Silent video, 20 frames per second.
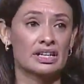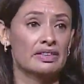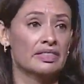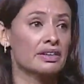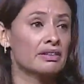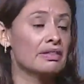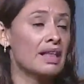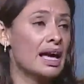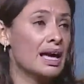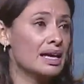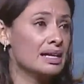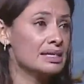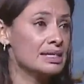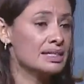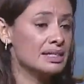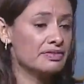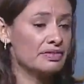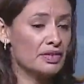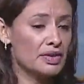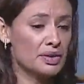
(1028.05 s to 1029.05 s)
The last
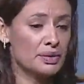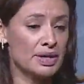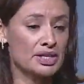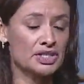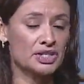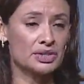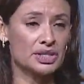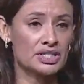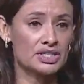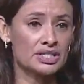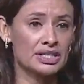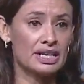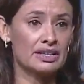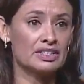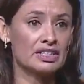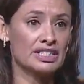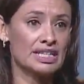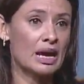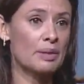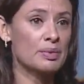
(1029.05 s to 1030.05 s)
voter registration day
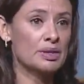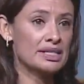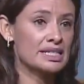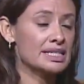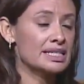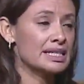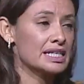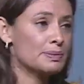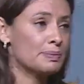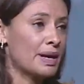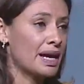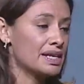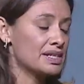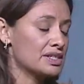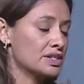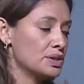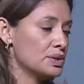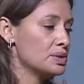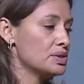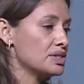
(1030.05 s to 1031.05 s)
just happened just this past
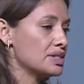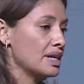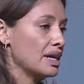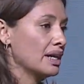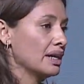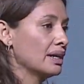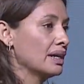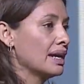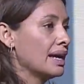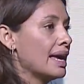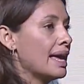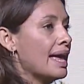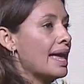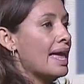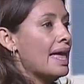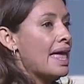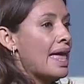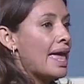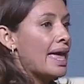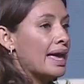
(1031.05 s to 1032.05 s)
Tuesday.
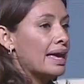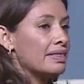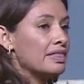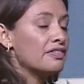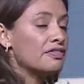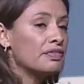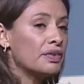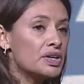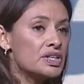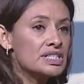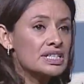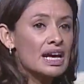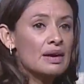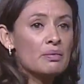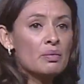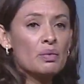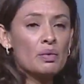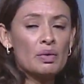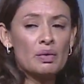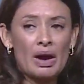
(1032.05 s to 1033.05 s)
The first
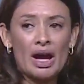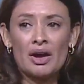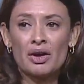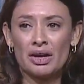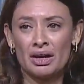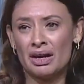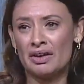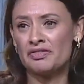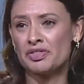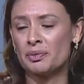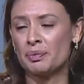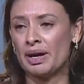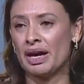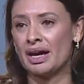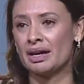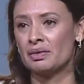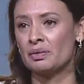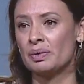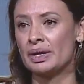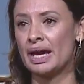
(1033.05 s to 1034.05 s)
time off the
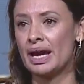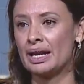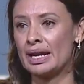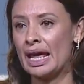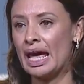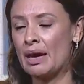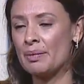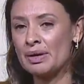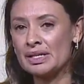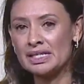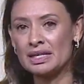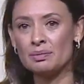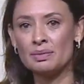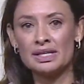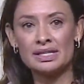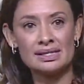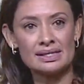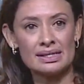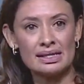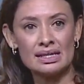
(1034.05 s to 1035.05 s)
bat, we had
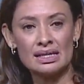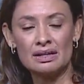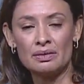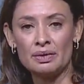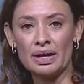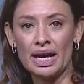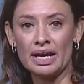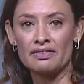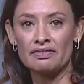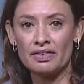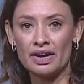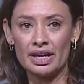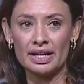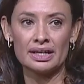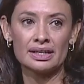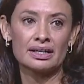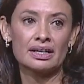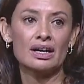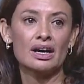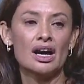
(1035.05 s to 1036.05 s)
MSNBC, we had
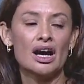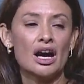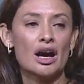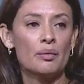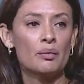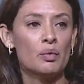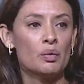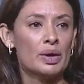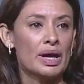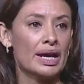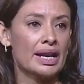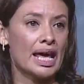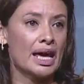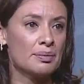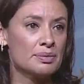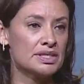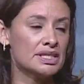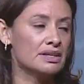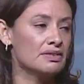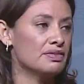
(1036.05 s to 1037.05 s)
Viacom, we had
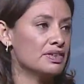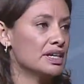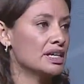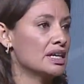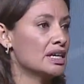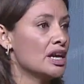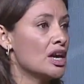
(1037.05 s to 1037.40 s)
MTV.